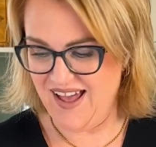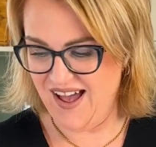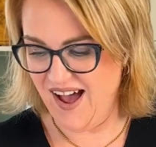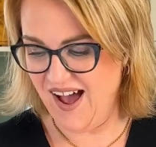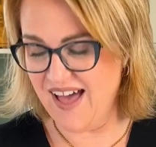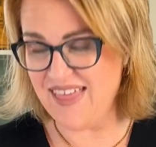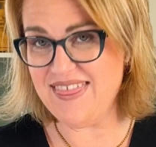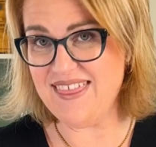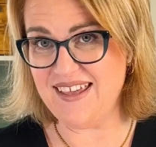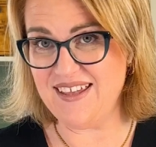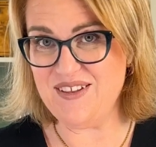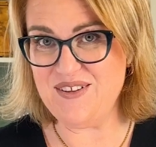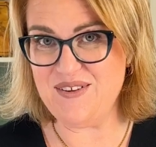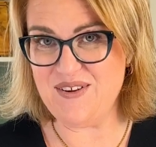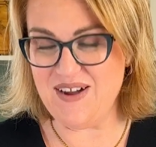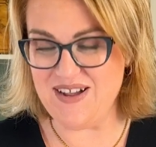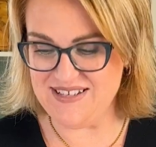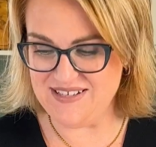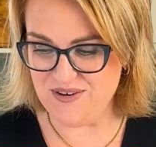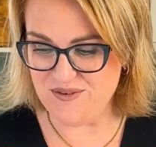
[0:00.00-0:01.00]
I think you
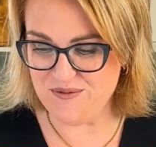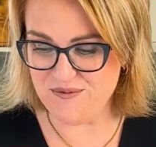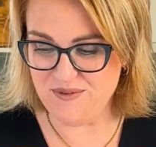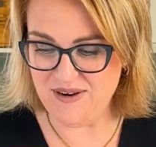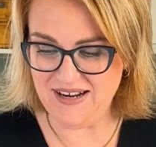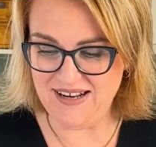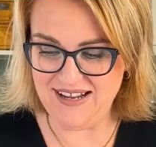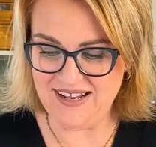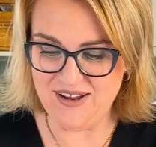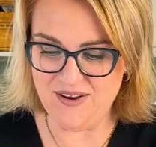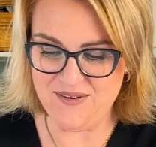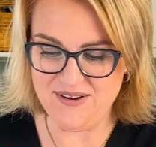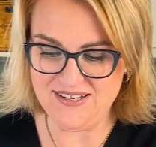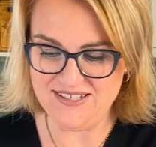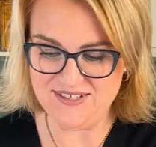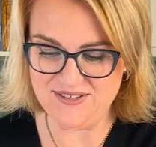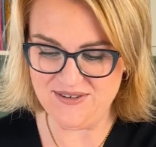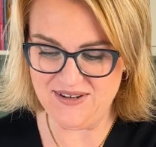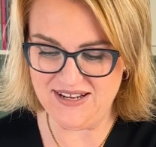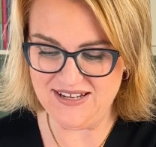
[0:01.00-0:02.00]
guys are really going
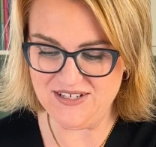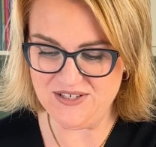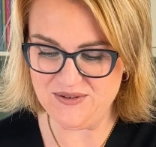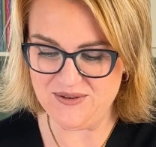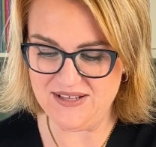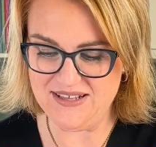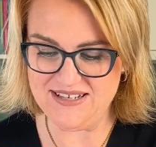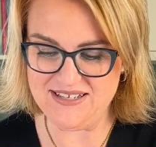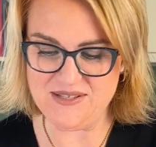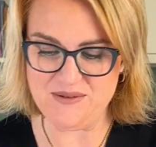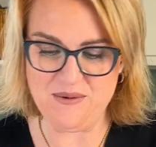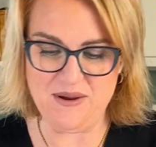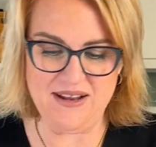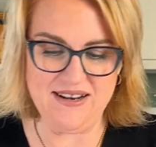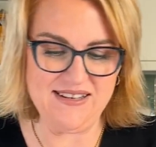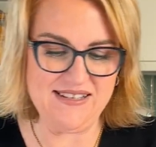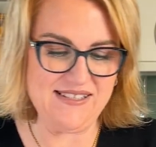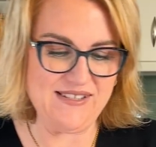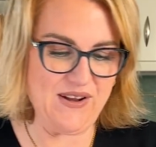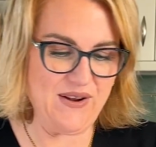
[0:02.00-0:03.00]
to enjoy this
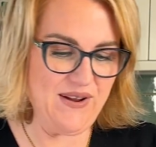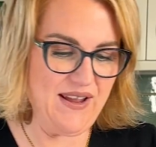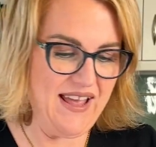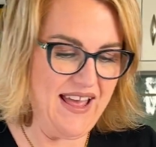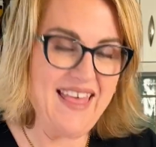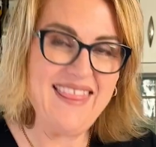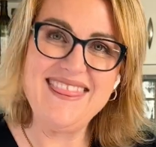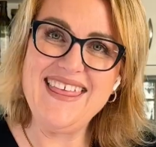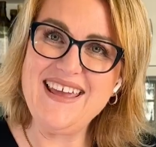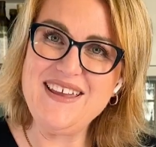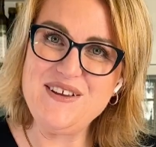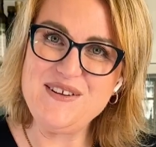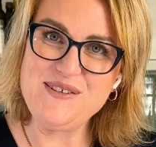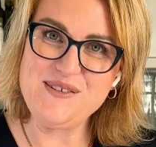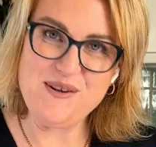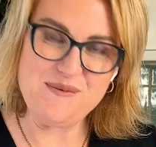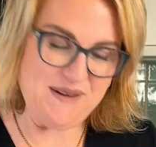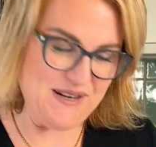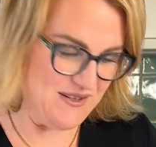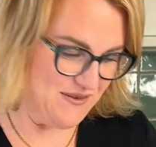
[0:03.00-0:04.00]
one. So thank you
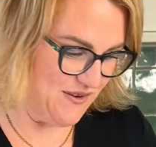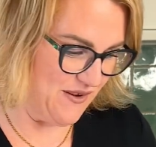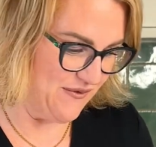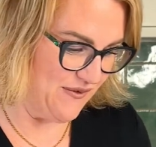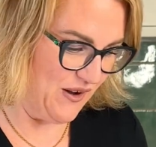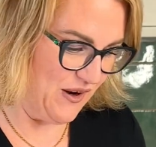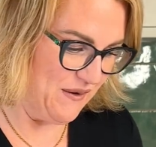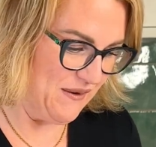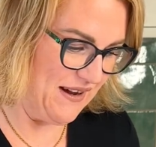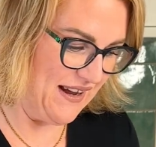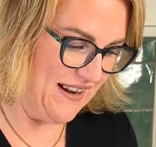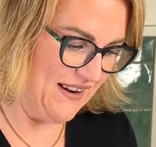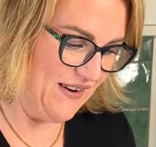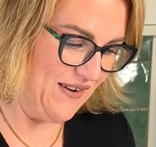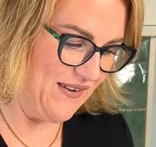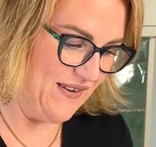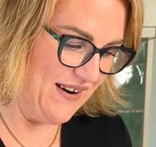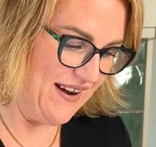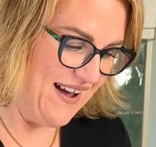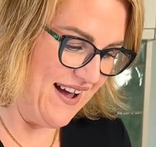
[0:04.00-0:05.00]
so much for following
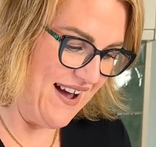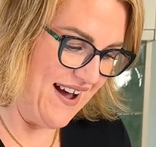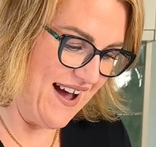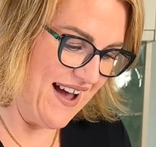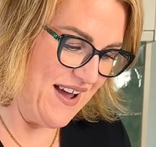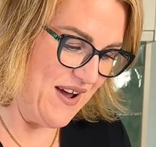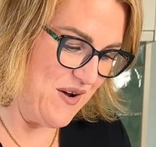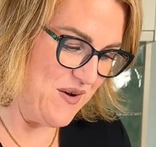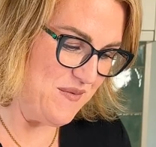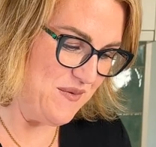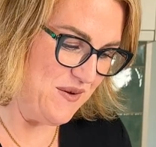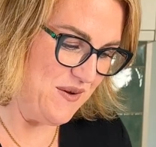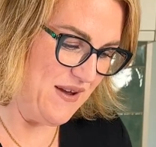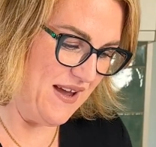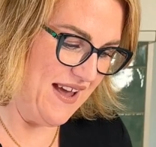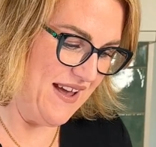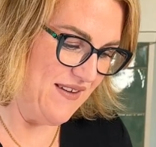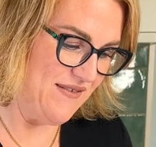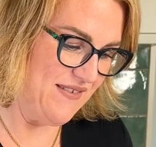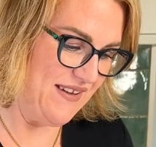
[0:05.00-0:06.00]
along. I hope you
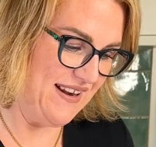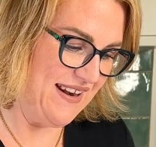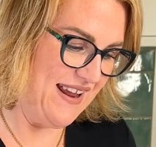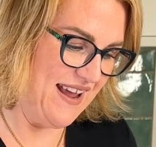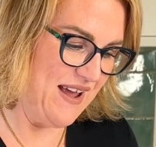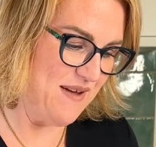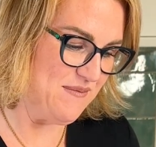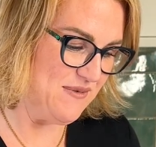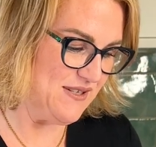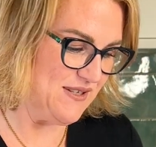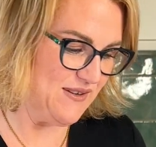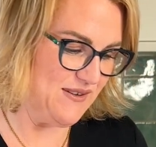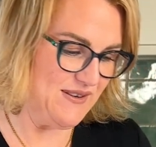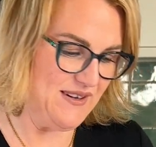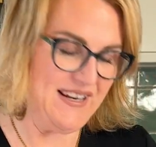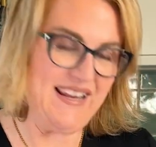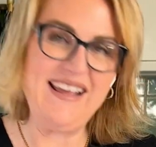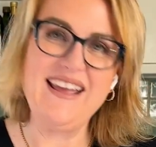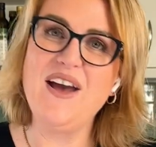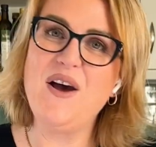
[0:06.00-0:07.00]
have an
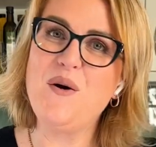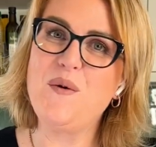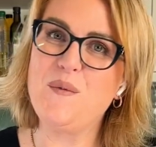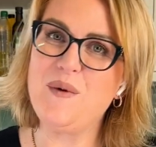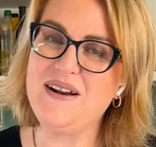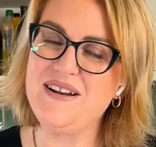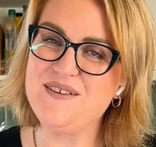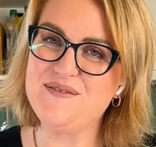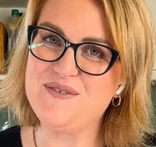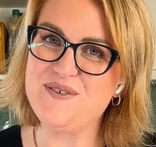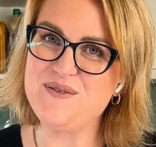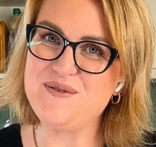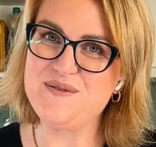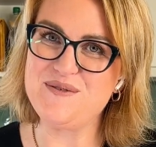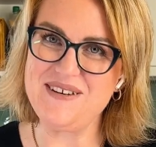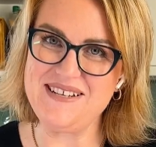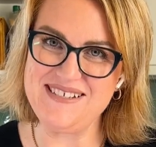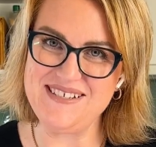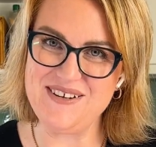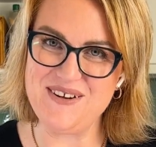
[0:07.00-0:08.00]
absolutely wonderful
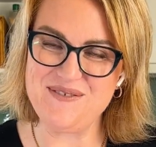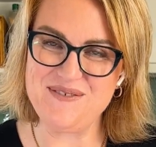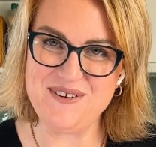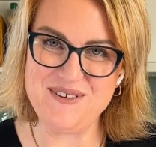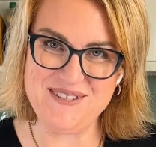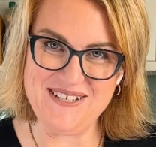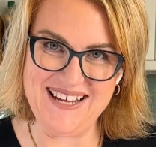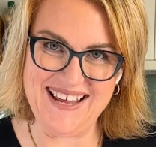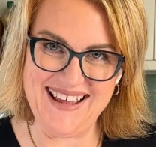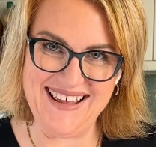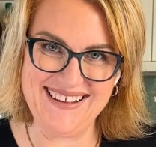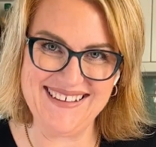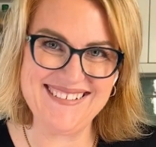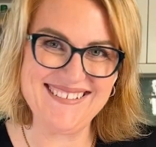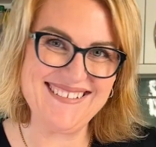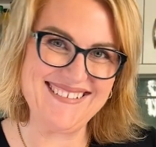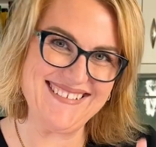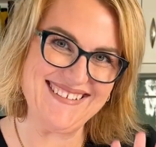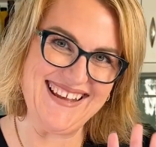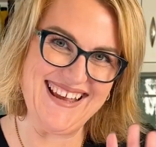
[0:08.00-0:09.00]
rest of your day.
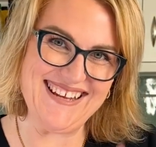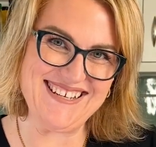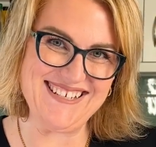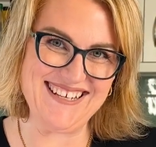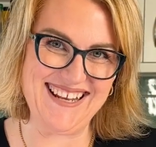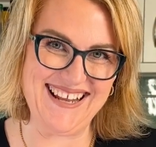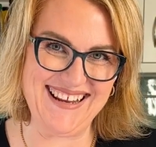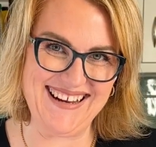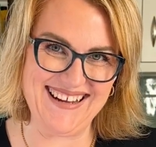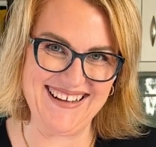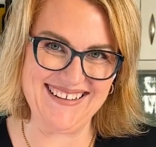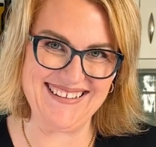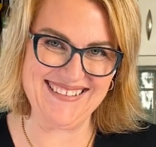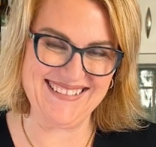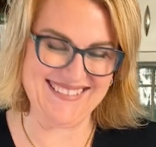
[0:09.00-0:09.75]
Catch you later.